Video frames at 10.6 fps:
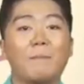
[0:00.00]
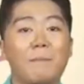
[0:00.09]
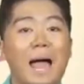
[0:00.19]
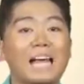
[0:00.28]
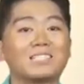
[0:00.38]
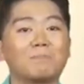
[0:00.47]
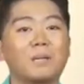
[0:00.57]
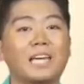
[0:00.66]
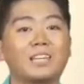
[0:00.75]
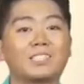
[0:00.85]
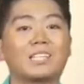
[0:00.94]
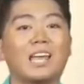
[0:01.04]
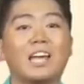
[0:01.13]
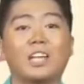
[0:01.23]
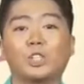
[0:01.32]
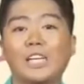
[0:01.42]
masked plays,
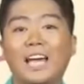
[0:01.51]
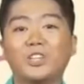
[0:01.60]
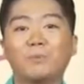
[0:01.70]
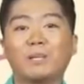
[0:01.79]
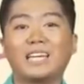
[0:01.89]
shadow